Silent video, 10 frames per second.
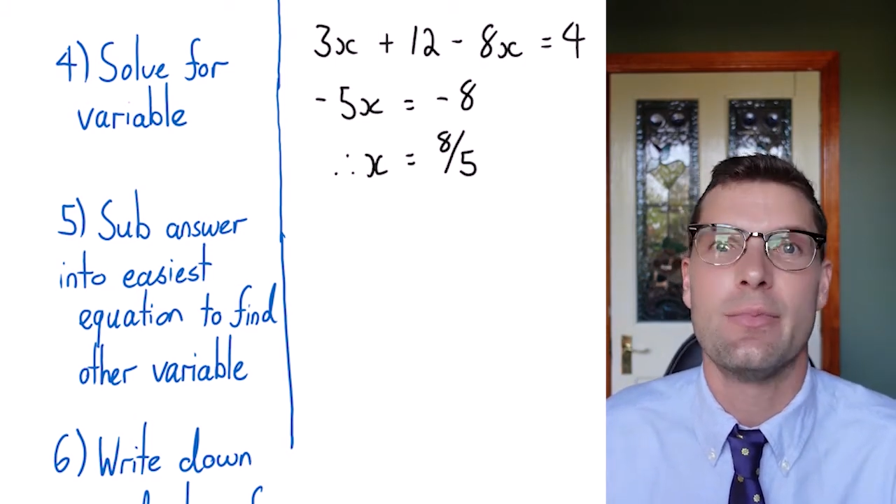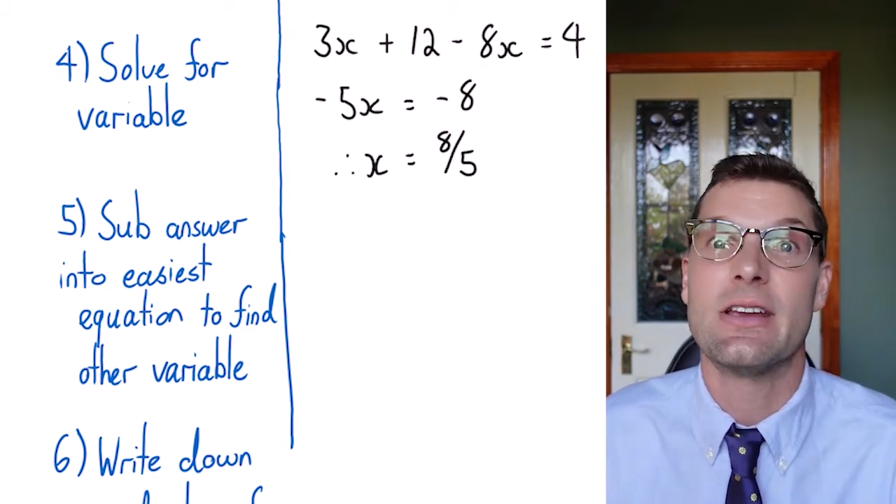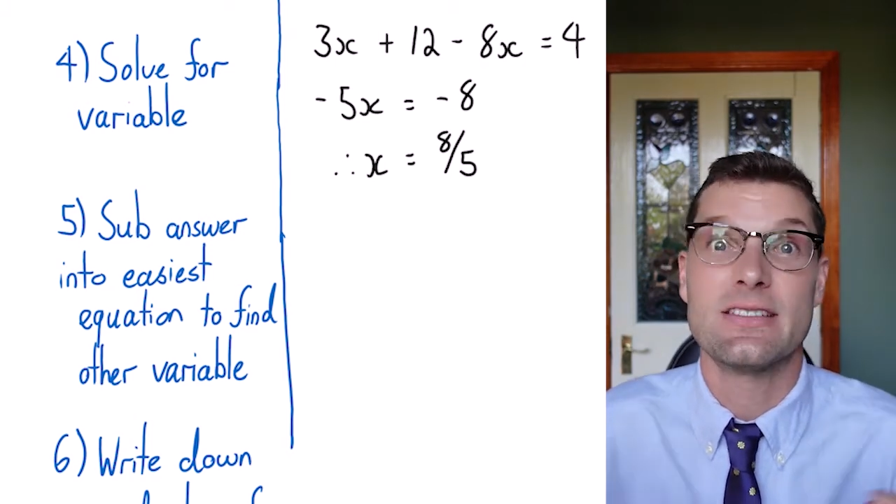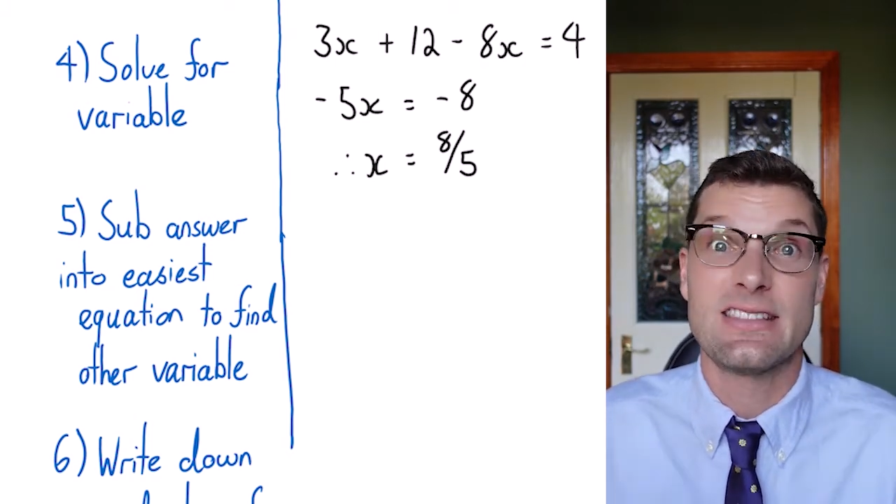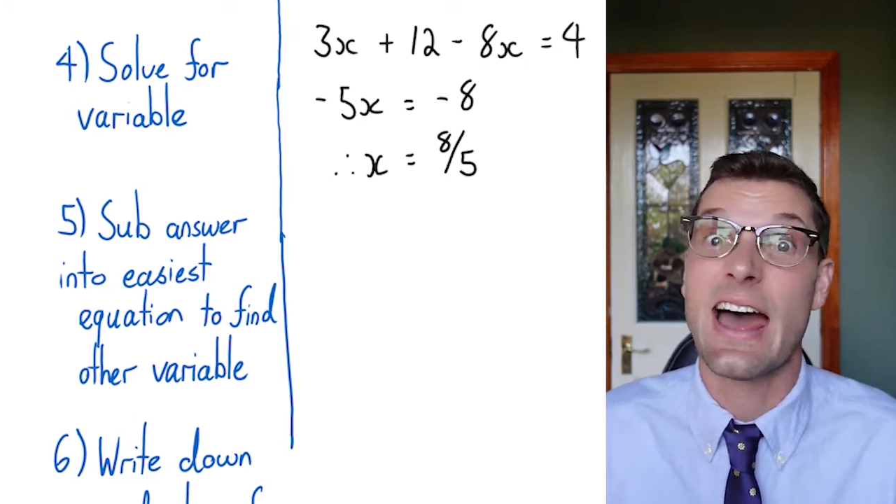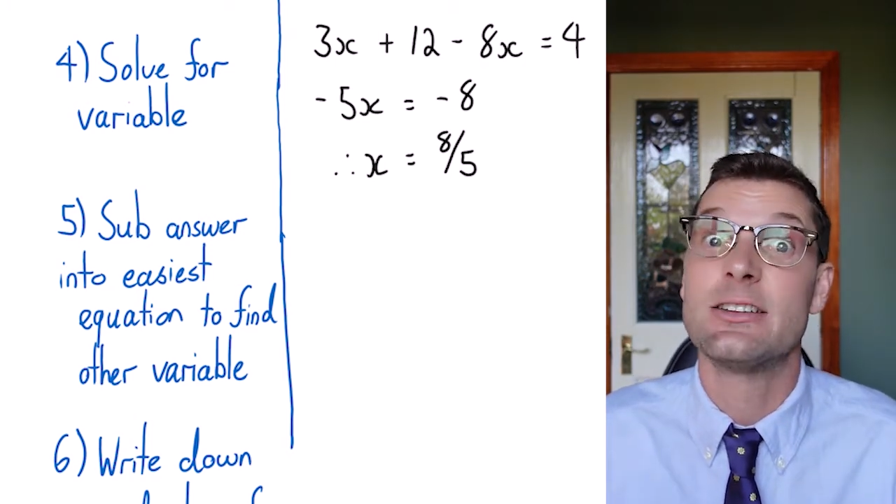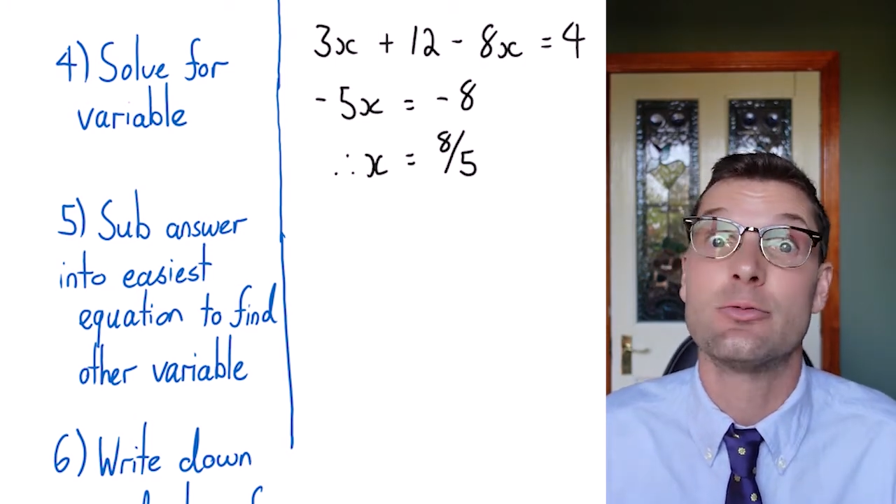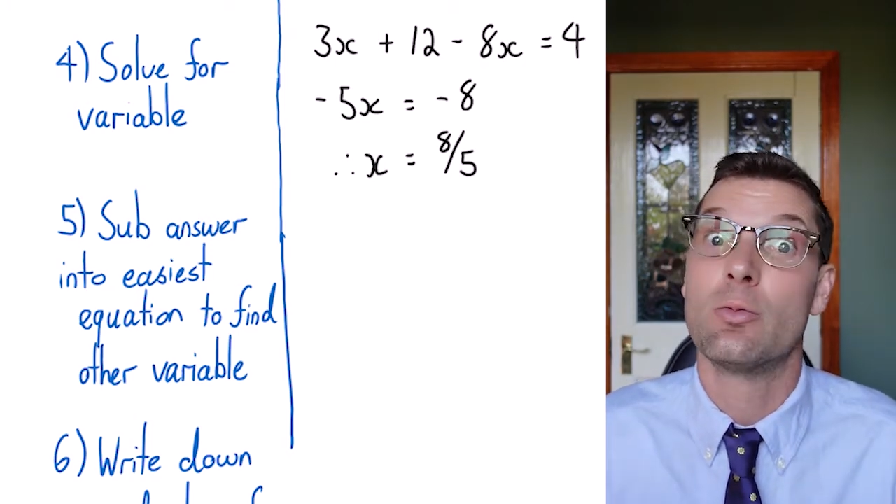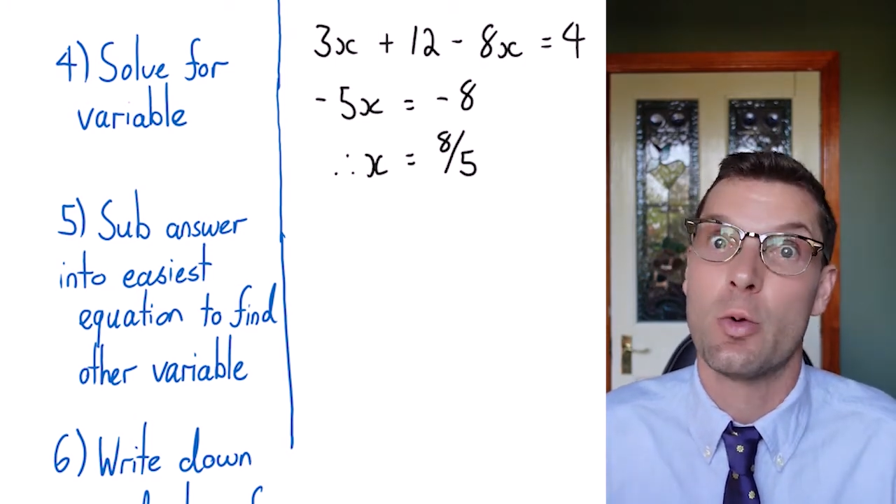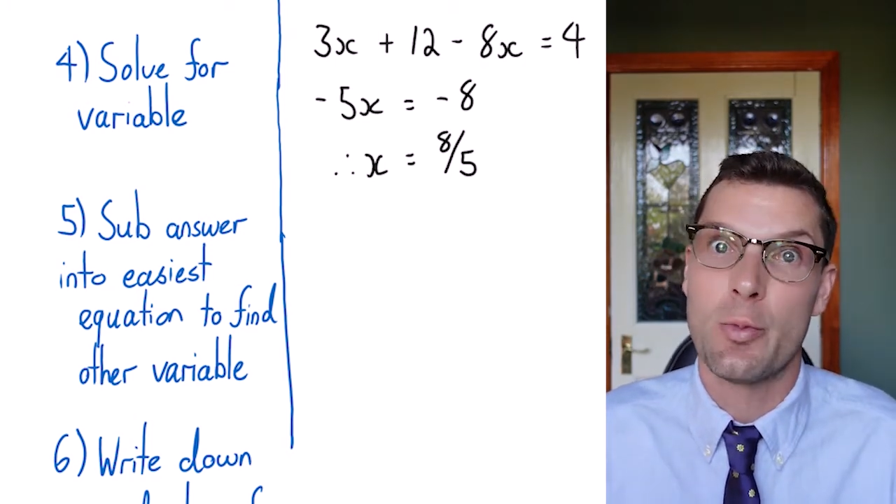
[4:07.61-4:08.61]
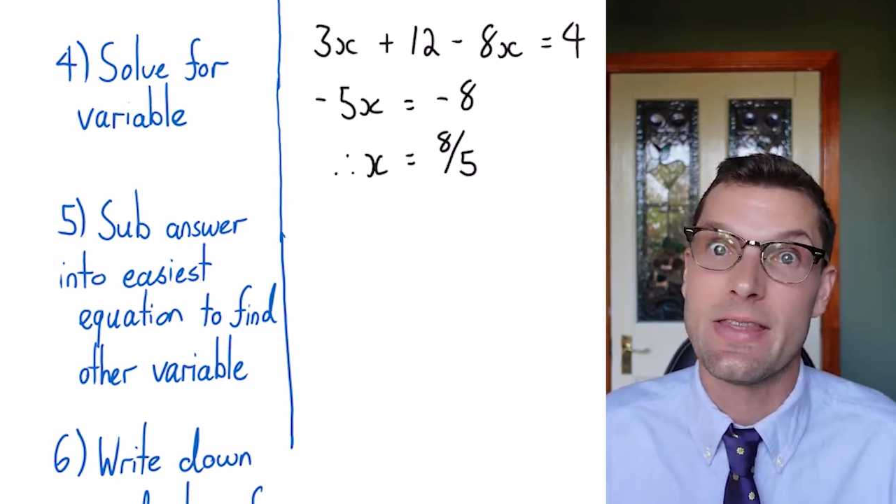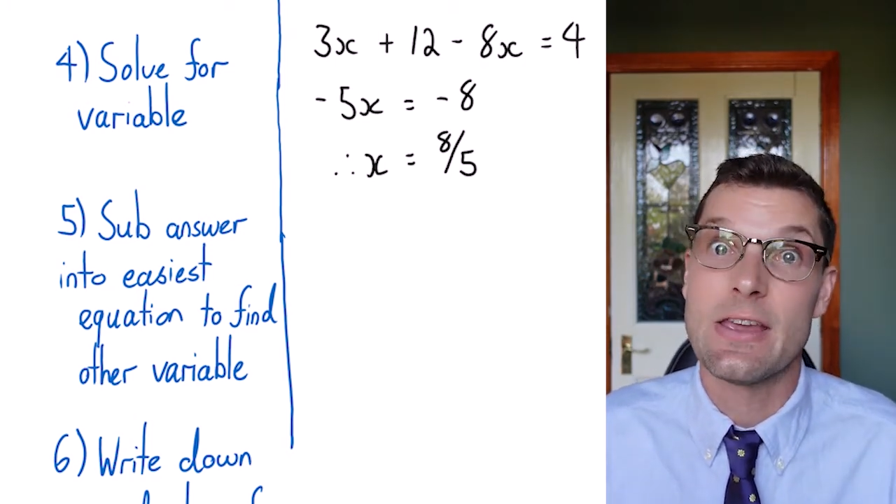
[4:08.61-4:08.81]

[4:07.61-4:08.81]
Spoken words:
because that will be